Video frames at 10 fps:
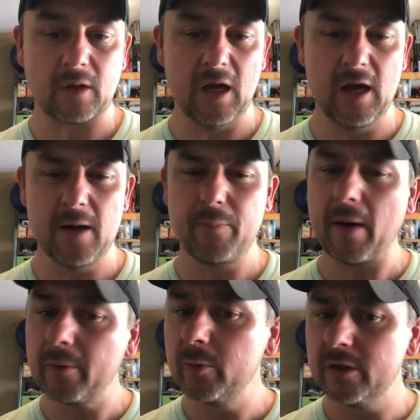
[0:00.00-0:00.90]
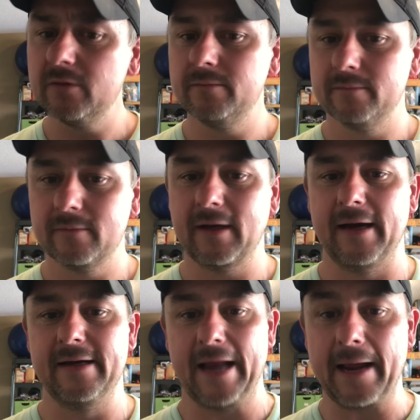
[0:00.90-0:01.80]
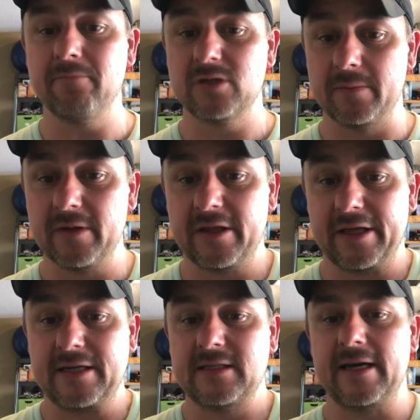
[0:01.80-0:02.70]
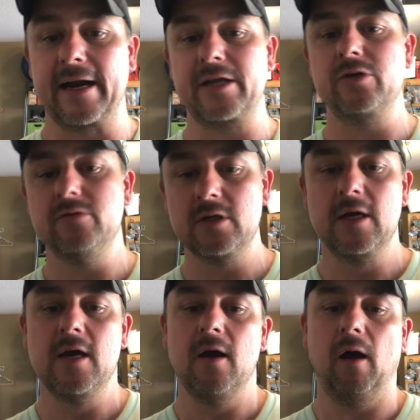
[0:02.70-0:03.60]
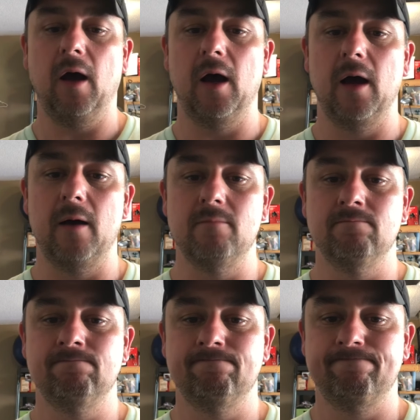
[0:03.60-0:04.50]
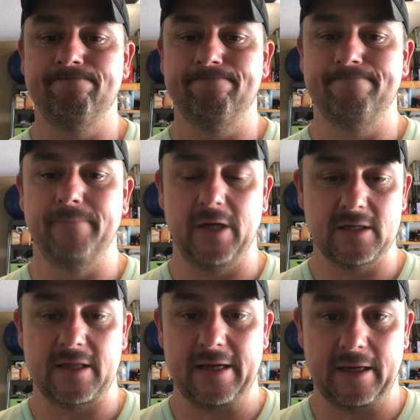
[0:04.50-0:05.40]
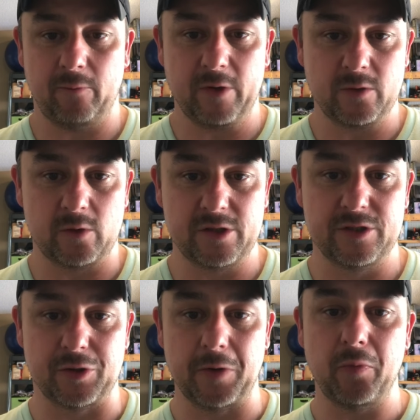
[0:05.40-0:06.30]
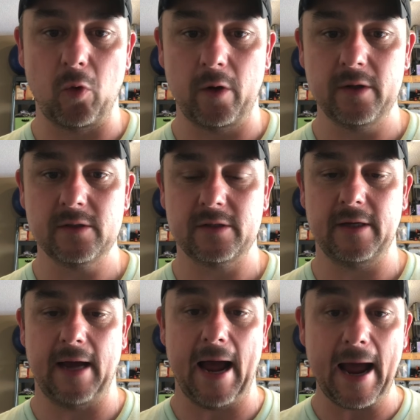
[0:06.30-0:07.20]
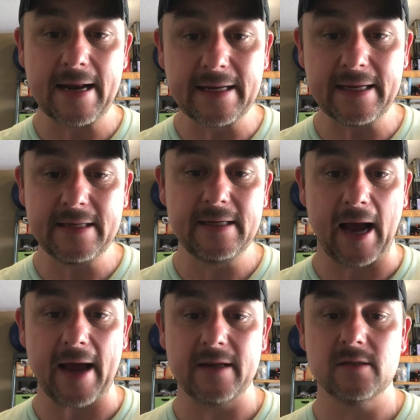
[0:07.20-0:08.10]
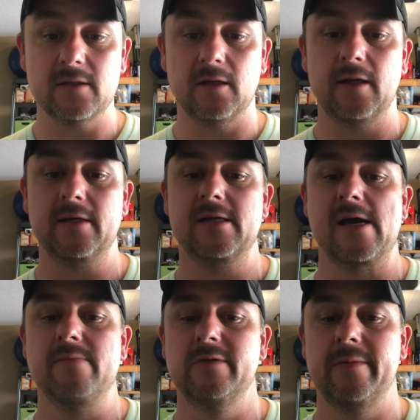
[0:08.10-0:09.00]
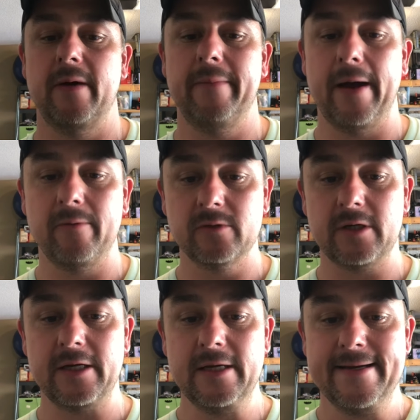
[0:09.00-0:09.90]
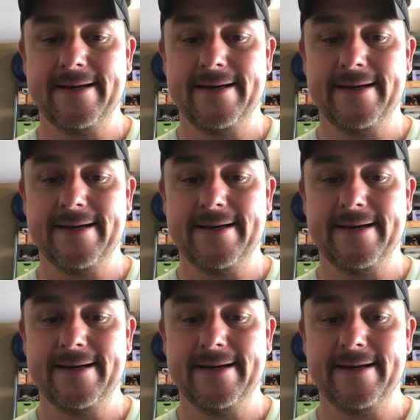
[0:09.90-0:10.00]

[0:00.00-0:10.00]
probably will kind of name some of the things that I use, because I think resources are important. I need guidance a lot of times in my Bible study.